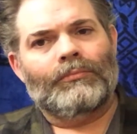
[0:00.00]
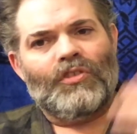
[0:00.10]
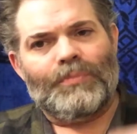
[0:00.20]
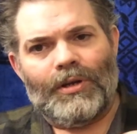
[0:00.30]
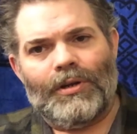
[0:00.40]

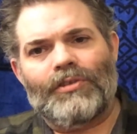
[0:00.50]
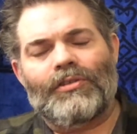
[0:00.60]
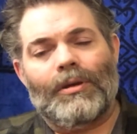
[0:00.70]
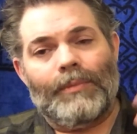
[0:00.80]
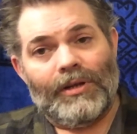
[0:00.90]
Spirits
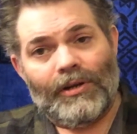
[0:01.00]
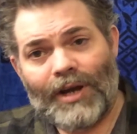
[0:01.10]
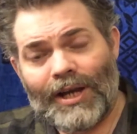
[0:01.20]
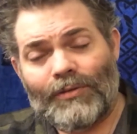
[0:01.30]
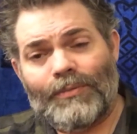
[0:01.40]
come and
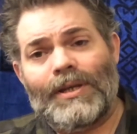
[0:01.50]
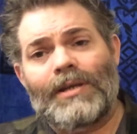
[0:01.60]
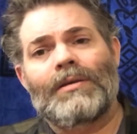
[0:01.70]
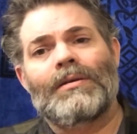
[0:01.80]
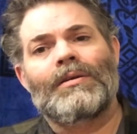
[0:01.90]
interact with
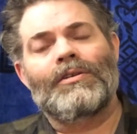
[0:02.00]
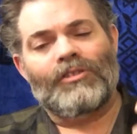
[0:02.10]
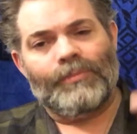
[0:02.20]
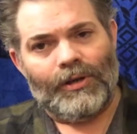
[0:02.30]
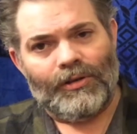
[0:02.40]
me.
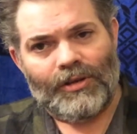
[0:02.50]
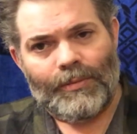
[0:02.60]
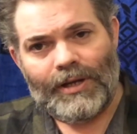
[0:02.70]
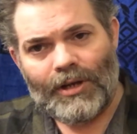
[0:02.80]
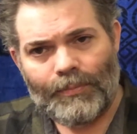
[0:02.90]
Spirits
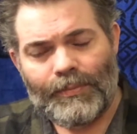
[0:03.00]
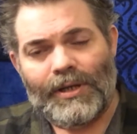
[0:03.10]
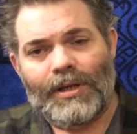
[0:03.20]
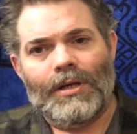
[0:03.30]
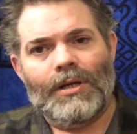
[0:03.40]
come and help
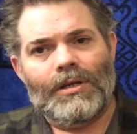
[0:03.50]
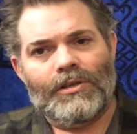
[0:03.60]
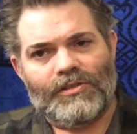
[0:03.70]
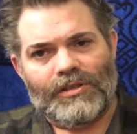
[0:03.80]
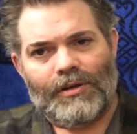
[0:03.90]
me.
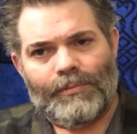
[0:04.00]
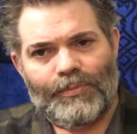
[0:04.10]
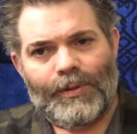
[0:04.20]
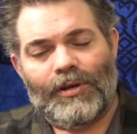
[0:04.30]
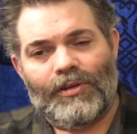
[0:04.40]

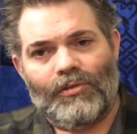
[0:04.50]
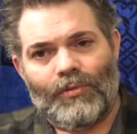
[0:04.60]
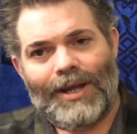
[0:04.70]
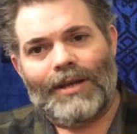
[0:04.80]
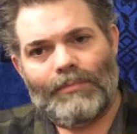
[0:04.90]
Spirits
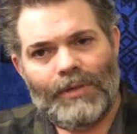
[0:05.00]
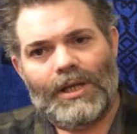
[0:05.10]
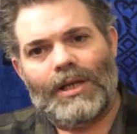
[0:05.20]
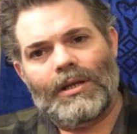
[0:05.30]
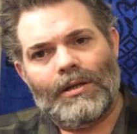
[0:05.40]
grant
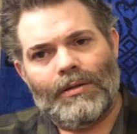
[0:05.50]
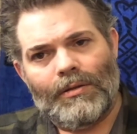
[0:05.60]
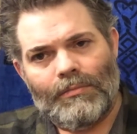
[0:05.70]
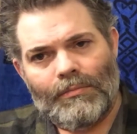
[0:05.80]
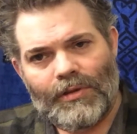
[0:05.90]
me
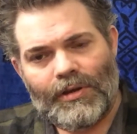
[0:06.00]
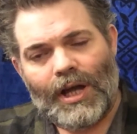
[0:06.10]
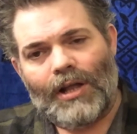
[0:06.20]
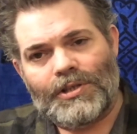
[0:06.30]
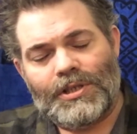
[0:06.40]
the
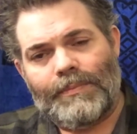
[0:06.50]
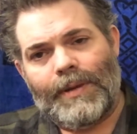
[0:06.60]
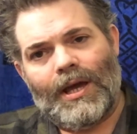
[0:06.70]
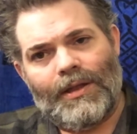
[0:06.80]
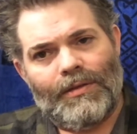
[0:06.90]
knowledge and the
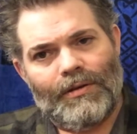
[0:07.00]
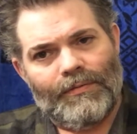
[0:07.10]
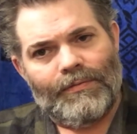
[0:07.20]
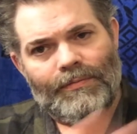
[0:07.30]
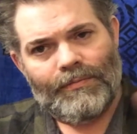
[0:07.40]
path
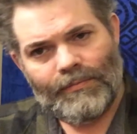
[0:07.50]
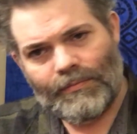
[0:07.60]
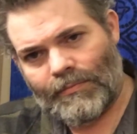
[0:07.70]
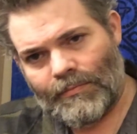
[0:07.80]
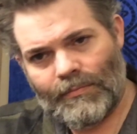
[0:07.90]
of
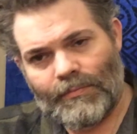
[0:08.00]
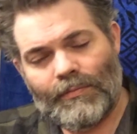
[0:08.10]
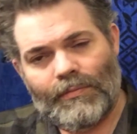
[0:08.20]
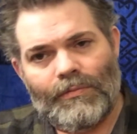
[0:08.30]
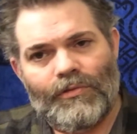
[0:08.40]

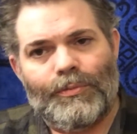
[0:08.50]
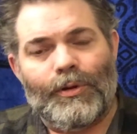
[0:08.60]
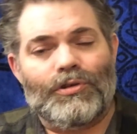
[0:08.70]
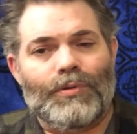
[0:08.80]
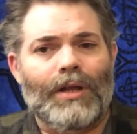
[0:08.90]

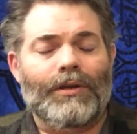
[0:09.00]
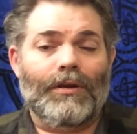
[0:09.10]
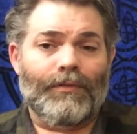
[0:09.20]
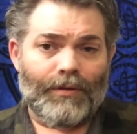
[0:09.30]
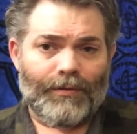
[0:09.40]
spirituality,
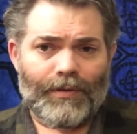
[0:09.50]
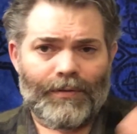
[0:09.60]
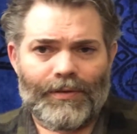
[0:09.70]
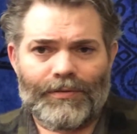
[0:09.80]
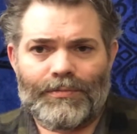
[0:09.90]
of
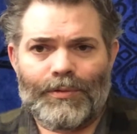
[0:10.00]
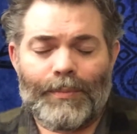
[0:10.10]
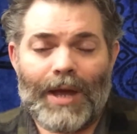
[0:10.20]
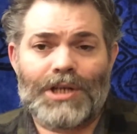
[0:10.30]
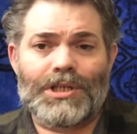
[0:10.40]
the
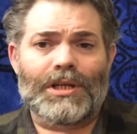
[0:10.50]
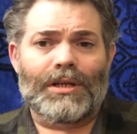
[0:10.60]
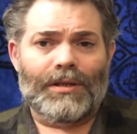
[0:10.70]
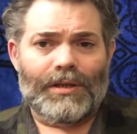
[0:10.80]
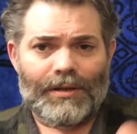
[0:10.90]
magic
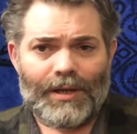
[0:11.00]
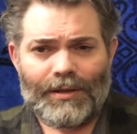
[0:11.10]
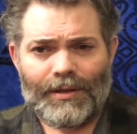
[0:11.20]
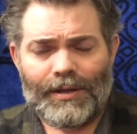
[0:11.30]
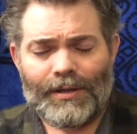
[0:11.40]
and
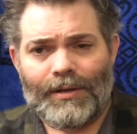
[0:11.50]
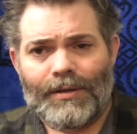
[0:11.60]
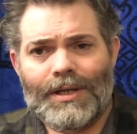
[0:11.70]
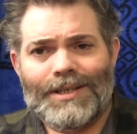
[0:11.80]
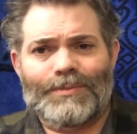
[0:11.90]
the
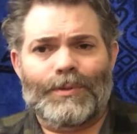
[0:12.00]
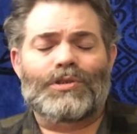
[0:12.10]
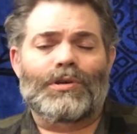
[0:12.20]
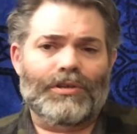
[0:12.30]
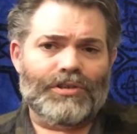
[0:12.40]

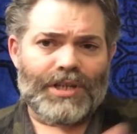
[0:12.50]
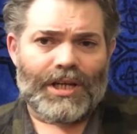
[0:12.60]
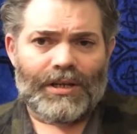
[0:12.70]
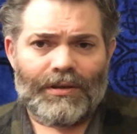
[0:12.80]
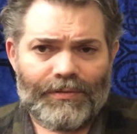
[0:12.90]
spiritual
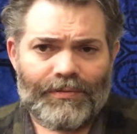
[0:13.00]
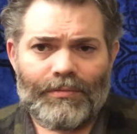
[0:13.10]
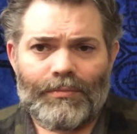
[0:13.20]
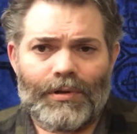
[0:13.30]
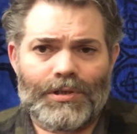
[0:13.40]
understanding of
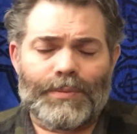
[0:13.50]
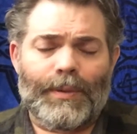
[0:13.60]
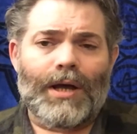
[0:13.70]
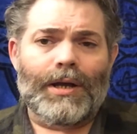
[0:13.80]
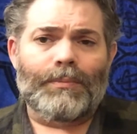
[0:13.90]
a
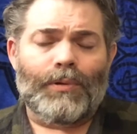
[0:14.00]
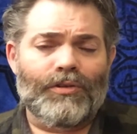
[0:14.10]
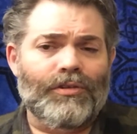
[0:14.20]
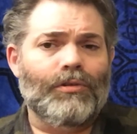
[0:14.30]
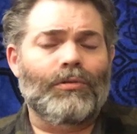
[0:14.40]
shamanic
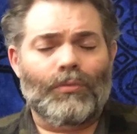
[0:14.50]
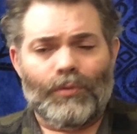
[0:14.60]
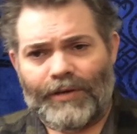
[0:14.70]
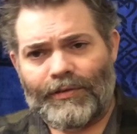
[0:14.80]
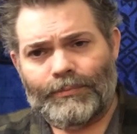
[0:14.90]
person or
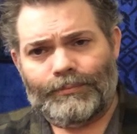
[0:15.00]
whatever.